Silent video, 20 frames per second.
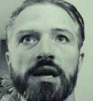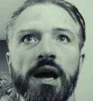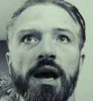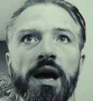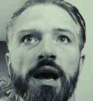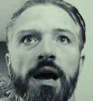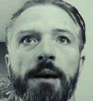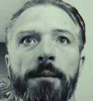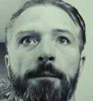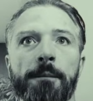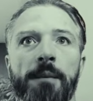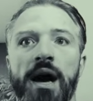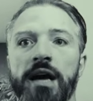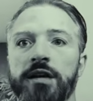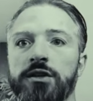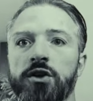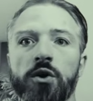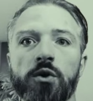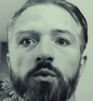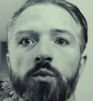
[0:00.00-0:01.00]
I
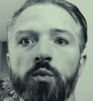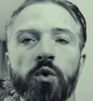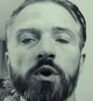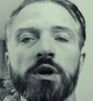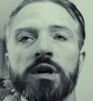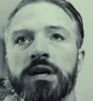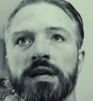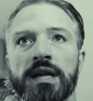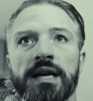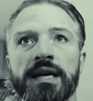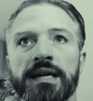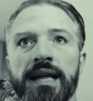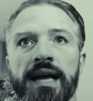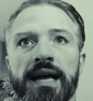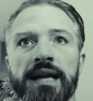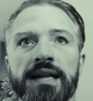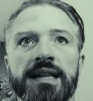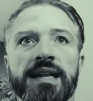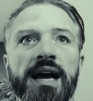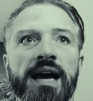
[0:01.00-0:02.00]
don't work like
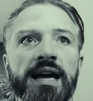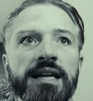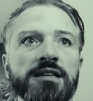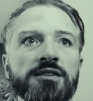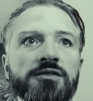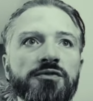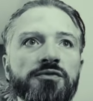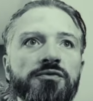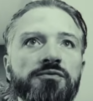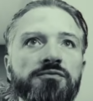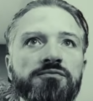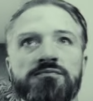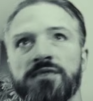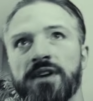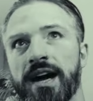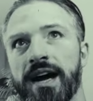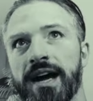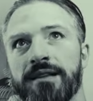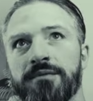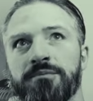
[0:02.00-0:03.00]
that.
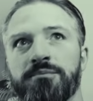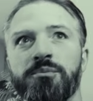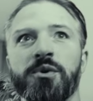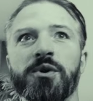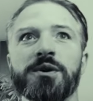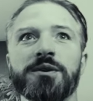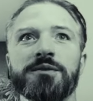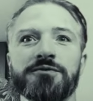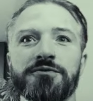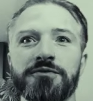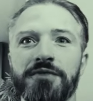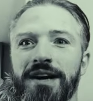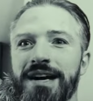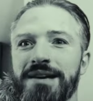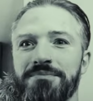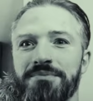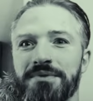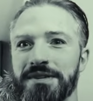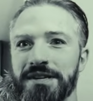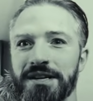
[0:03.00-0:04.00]

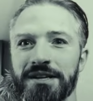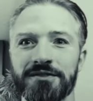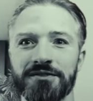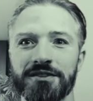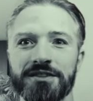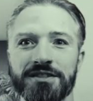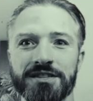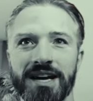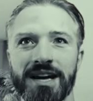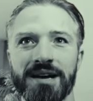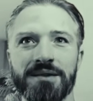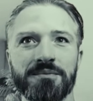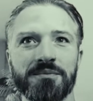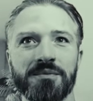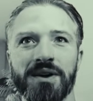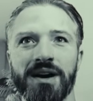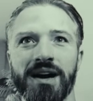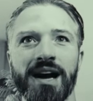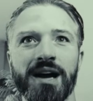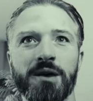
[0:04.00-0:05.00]
99.5% of the
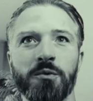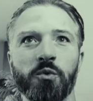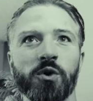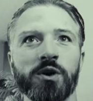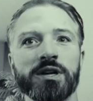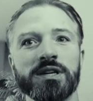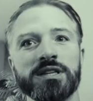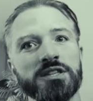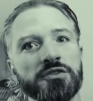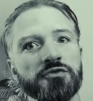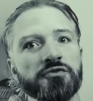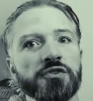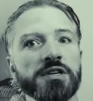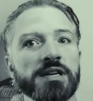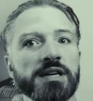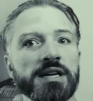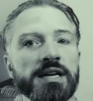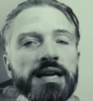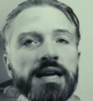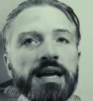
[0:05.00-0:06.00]
time I work
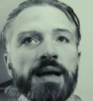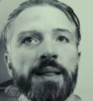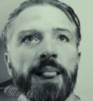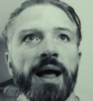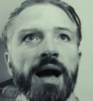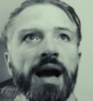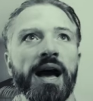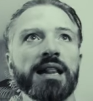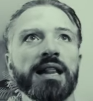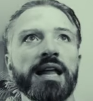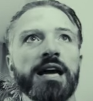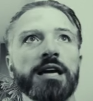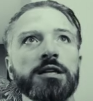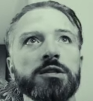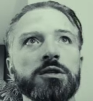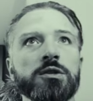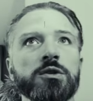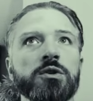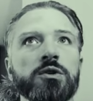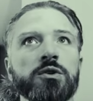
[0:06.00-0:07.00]
differently. I like
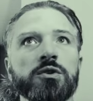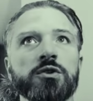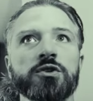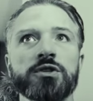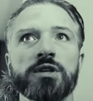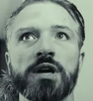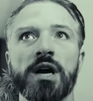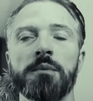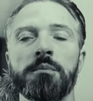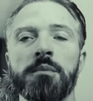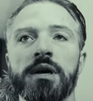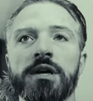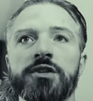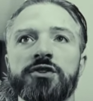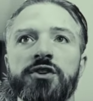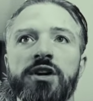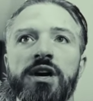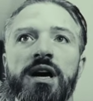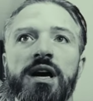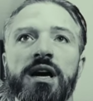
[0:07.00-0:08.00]
to start my
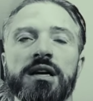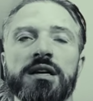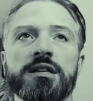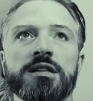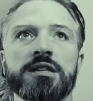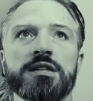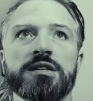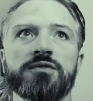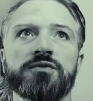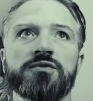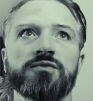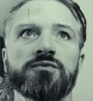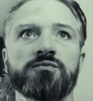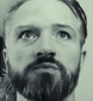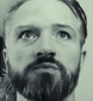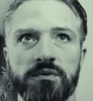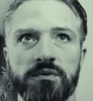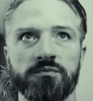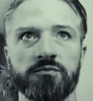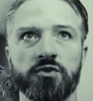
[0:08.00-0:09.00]
tracks
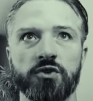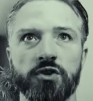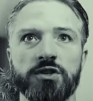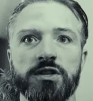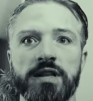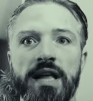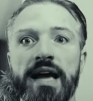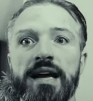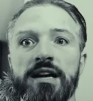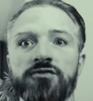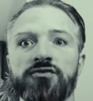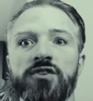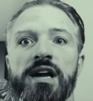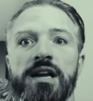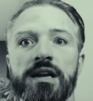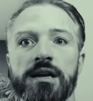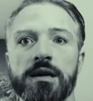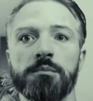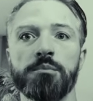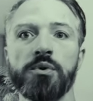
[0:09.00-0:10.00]
just like
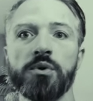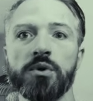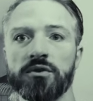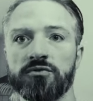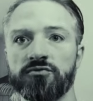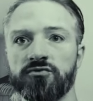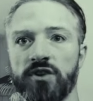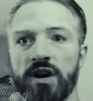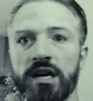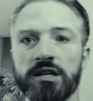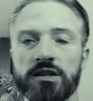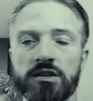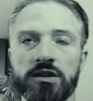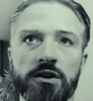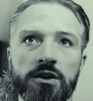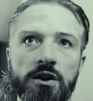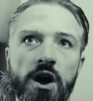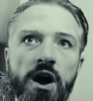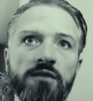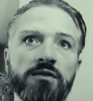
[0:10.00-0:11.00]
writing a book, writing a
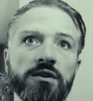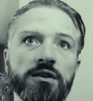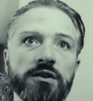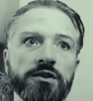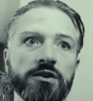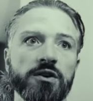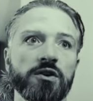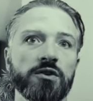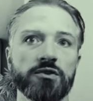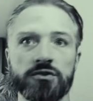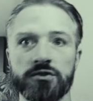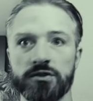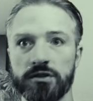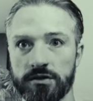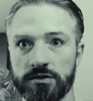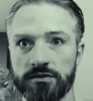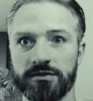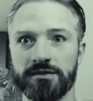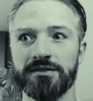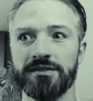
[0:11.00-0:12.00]
novel, you
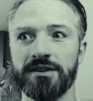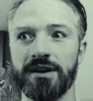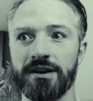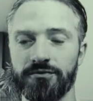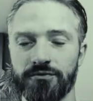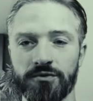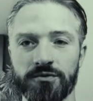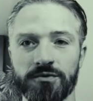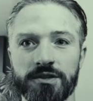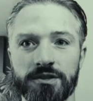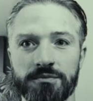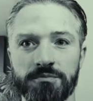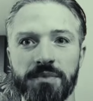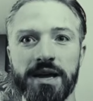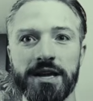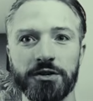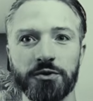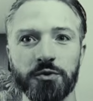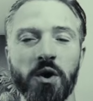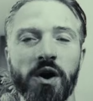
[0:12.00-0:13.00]
just start from this
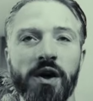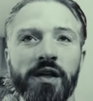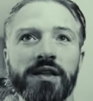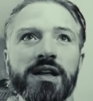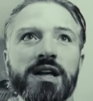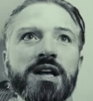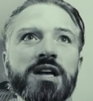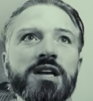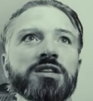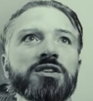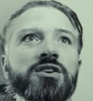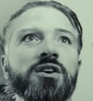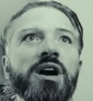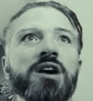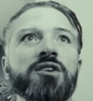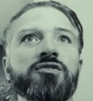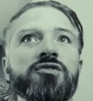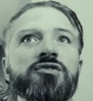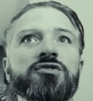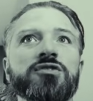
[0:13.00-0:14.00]
page one. So I
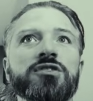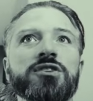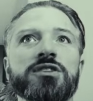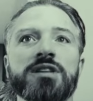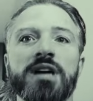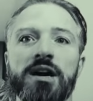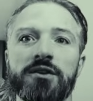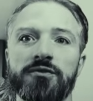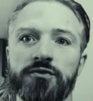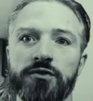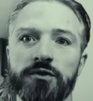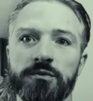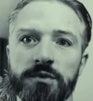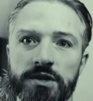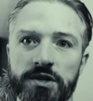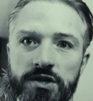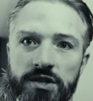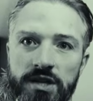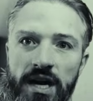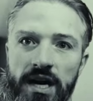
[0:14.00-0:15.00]
usually start from the
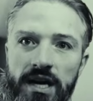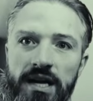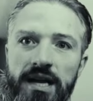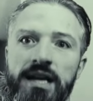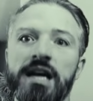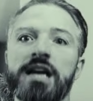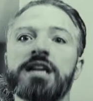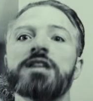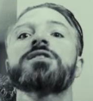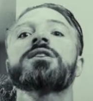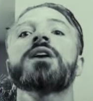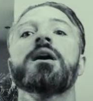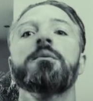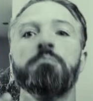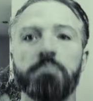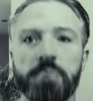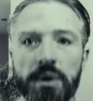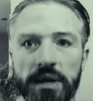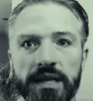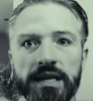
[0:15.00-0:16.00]
start and I
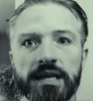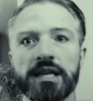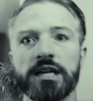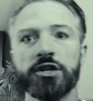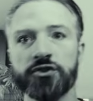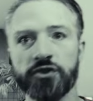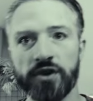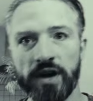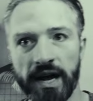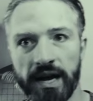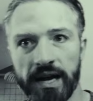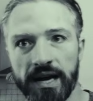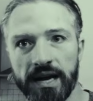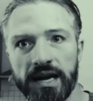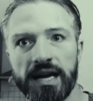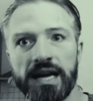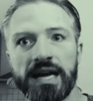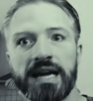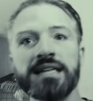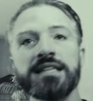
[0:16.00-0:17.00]
start building the
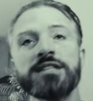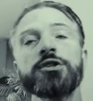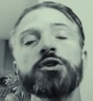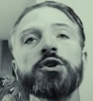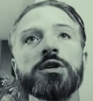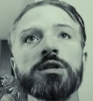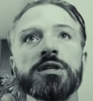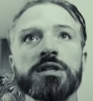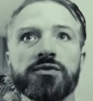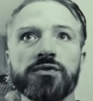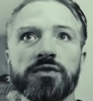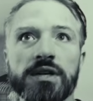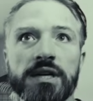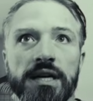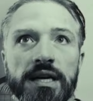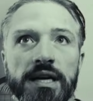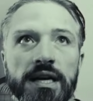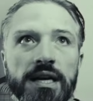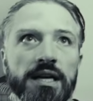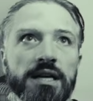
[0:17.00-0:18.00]
track
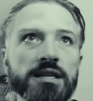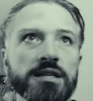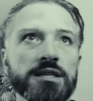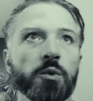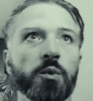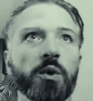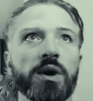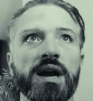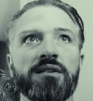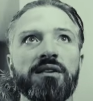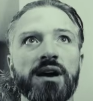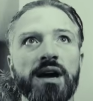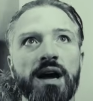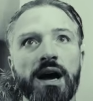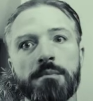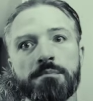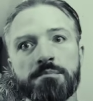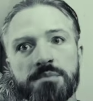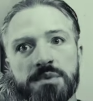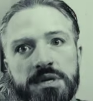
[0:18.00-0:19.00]
intuitively. So whatever
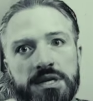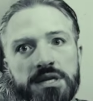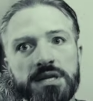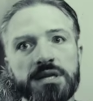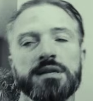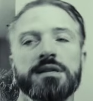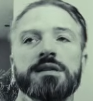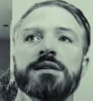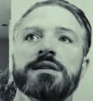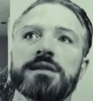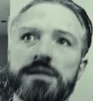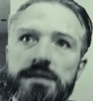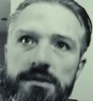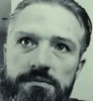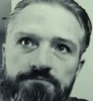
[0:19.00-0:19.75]
comes.